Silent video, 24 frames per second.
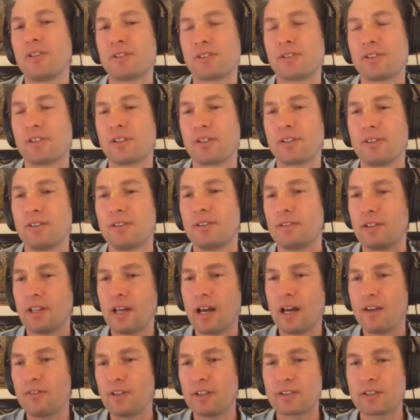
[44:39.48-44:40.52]
to
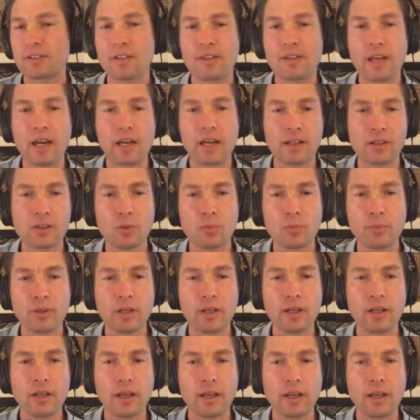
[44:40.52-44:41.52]
dive into that a little bit.